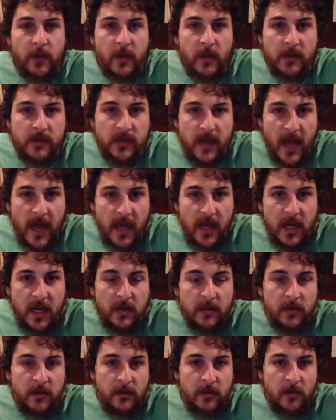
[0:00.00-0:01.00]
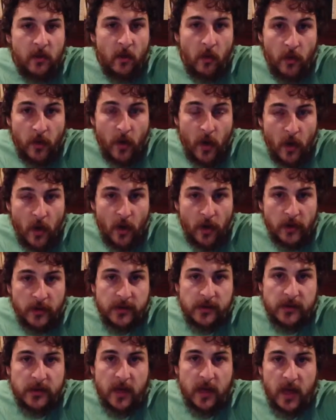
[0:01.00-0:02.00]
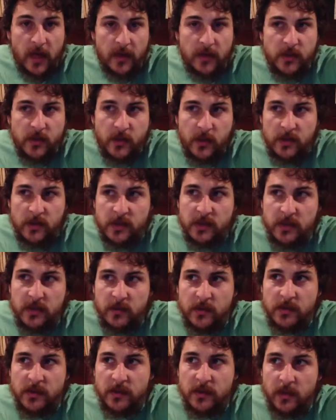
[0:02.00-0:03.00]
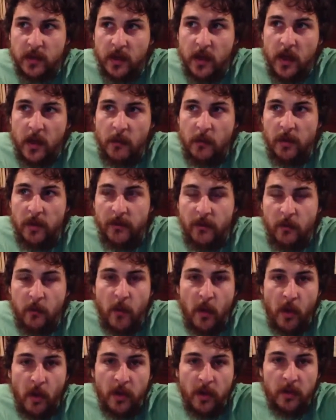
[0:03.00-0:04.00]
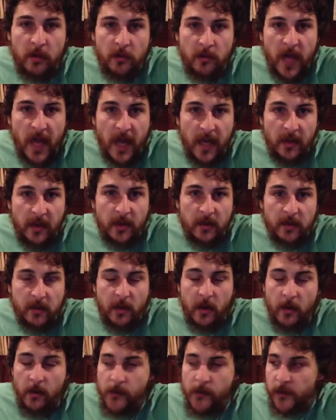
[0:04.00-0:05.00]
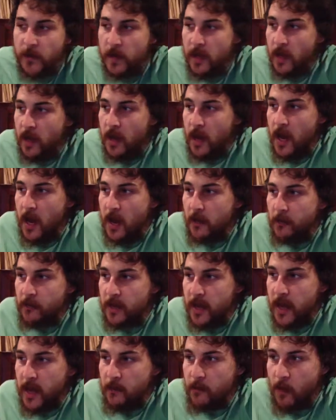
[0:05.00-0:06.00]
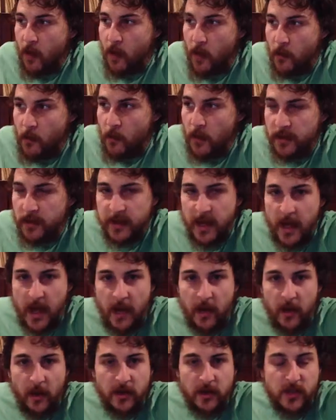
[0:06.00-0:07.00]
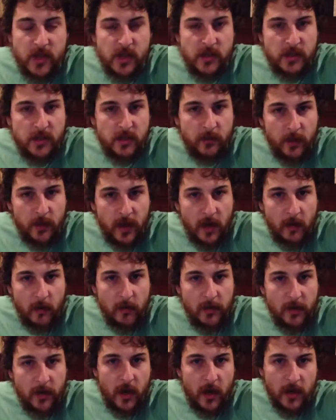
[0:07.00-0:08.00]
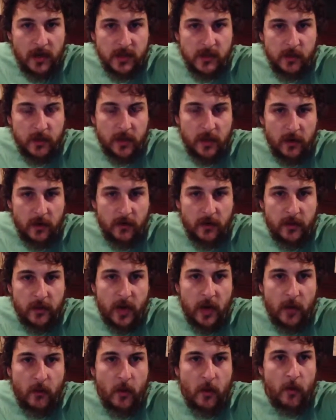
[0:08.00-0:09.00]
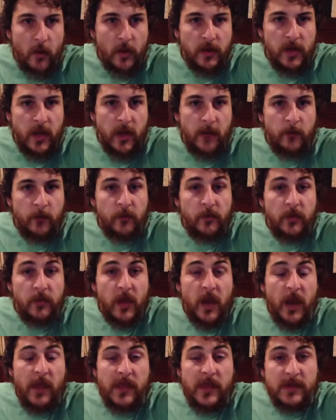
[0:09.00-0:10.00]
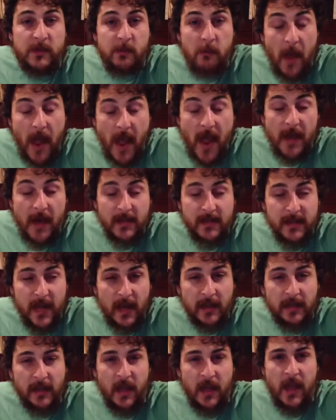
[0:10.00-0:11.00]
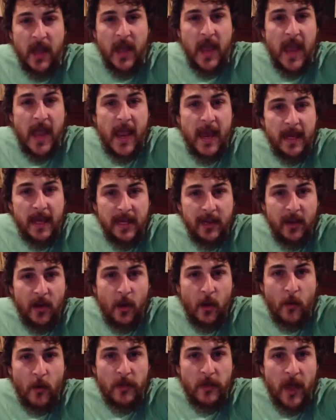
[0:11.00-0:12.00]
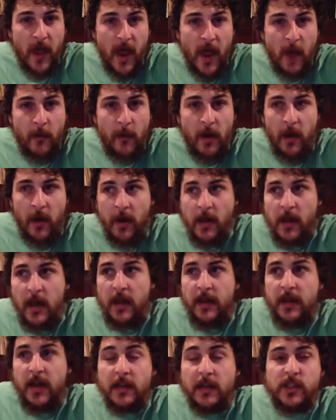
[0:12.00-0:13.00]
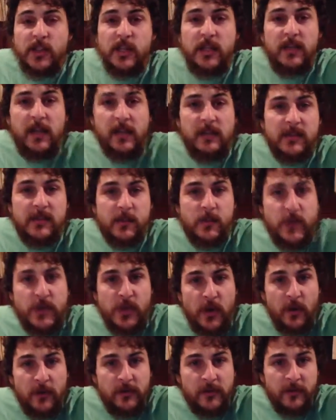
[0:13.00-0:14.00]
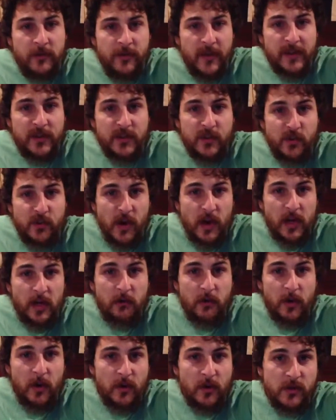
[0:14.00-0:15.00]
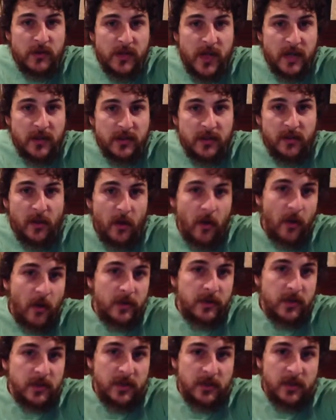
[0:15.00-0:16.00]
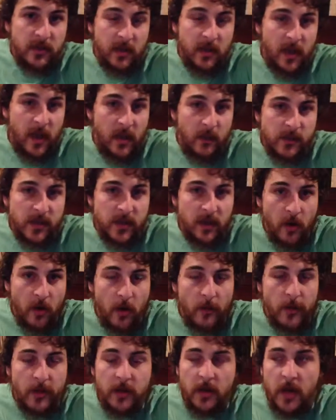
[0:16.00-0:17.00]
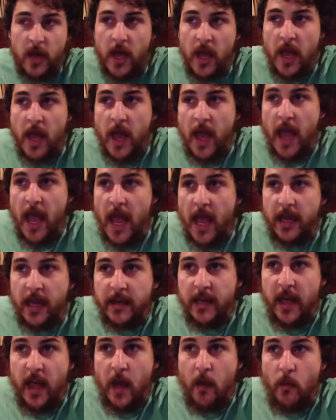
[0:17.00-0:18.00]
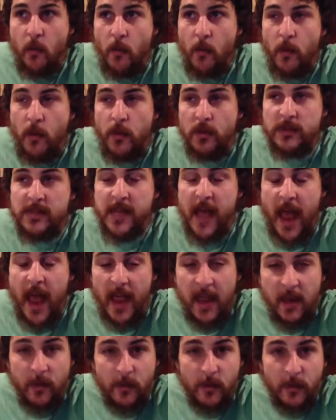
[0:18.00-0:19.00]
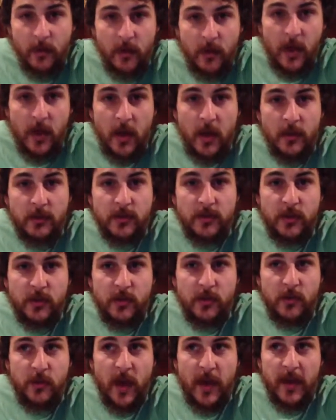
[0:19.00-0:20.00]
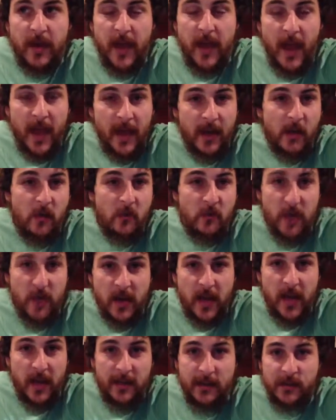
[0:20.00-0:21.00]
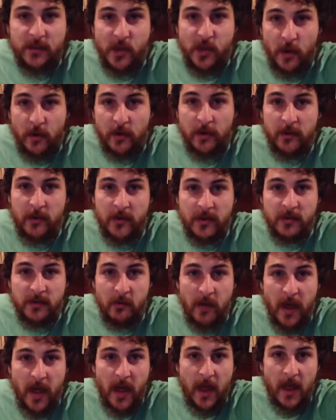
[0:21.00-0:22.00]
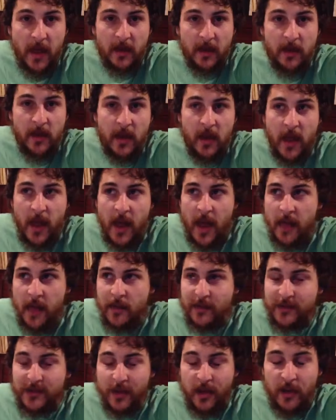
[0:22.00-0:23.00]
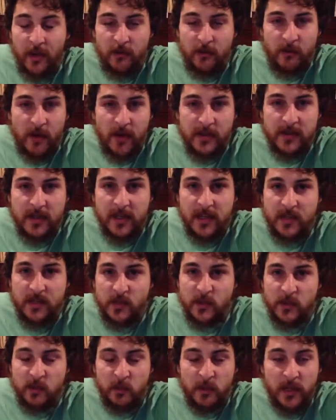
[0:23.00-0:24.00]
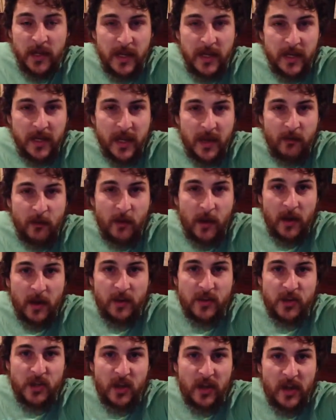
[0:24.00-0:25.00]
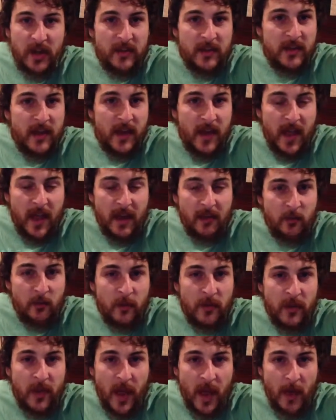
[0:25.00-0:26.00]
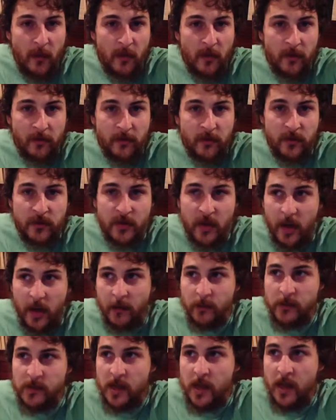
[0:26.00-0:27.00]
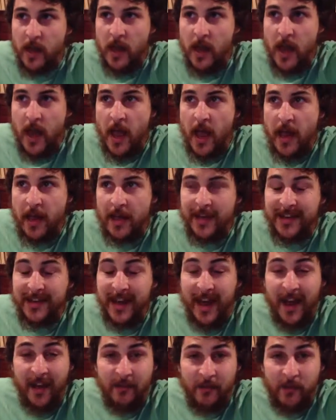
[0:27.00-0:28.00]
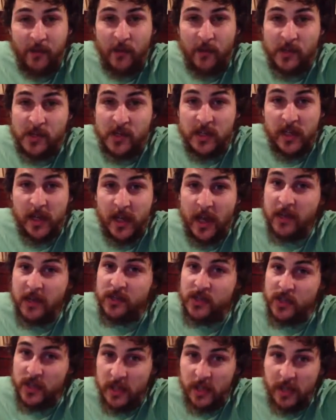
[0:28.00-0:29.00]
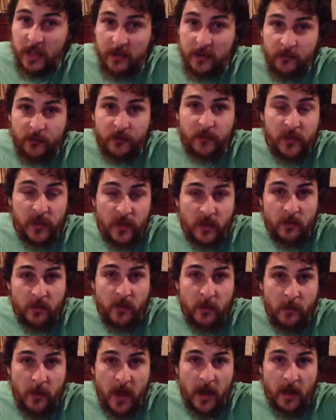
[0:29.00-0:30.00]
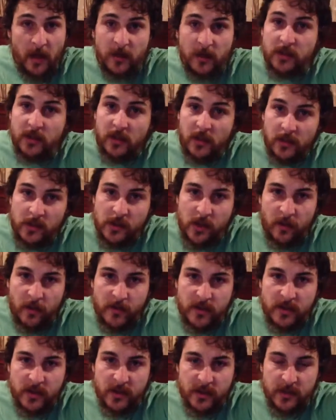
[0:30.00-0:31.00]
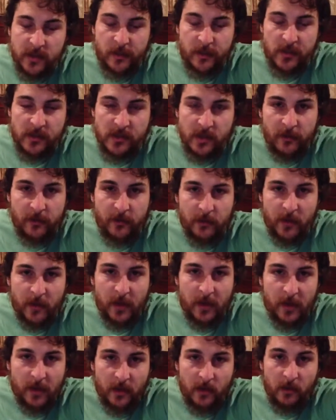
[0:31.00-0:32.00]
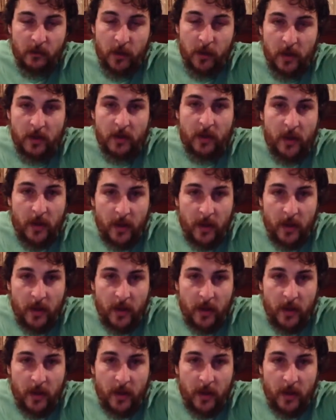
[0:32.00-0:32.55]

This lady or nurse, and she was bit of a burly lady, you know, came home one day, like she'd split up with her husband and everything, came home one day, and this man attacked her, hitting her with a hammer. Now, she'd done some self-defense training, because as a nurse, it comes in common, and was able to, again, rear naked choke this man, and there was a lot of wrestling. She was bleeding everywhere because she got hit in the head with a hammer a few times. And unfortunately, again, she killed the man. Like, she obviously stopped herself from getting killed, but,